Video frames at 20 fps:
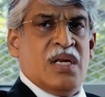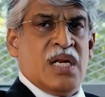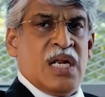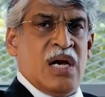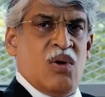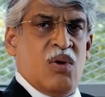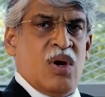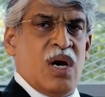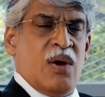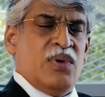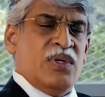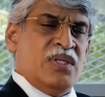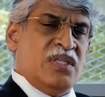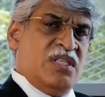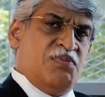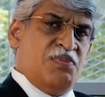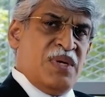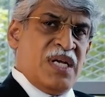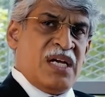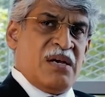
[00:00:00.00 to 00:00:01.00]
Now, I want to
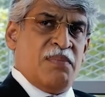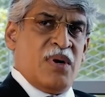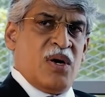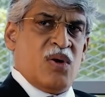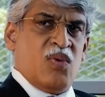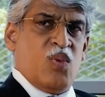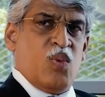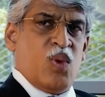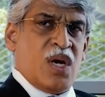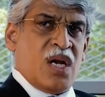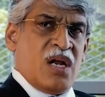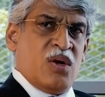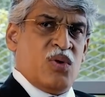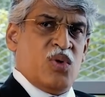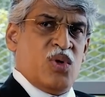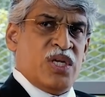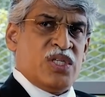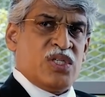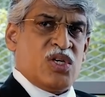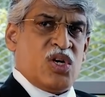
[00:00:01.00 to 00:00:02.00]
speak about what are
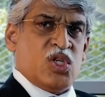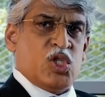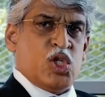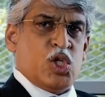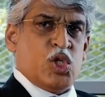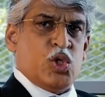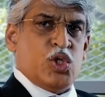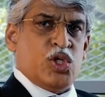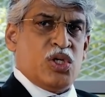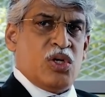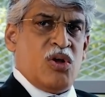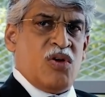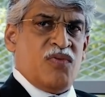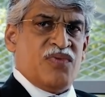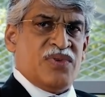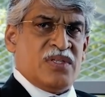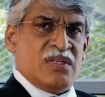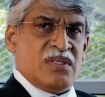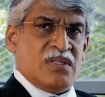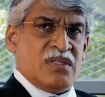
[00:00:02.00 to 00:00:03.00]
known as constitutional
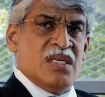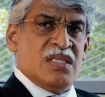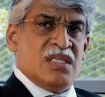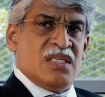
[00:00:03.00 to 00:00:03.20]
officers.